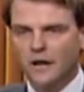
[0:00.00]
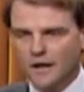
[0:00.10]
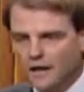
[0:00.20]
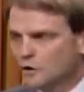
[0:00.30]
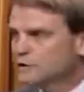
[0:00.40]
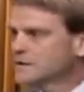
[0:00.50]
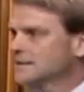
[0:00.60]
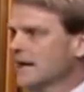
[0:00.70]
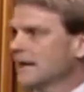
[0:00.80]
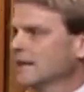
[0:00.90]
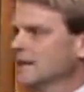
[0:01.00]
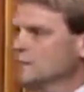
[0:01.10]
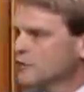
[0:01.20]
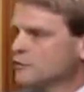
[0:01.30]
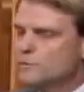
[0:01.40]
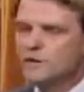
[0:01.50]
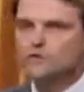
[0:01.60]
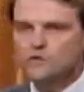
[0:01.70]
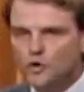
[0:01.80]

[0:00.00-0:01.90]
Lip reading: a closest ally with whom we do